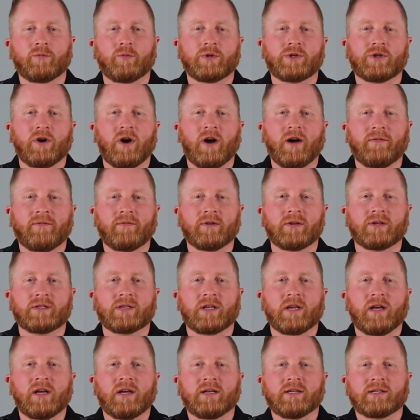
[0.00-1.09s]
which offers
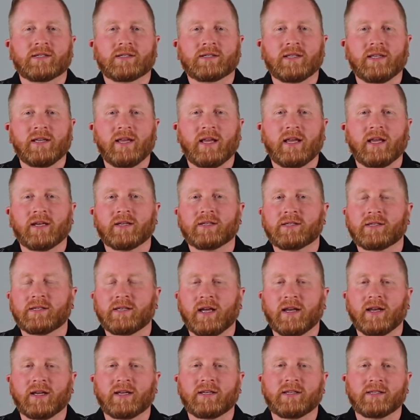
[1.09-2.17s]
sleek
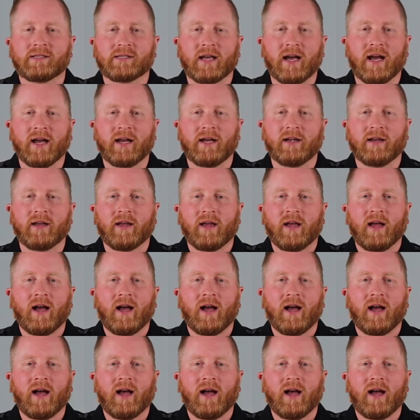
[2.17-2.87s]
aesthetic design,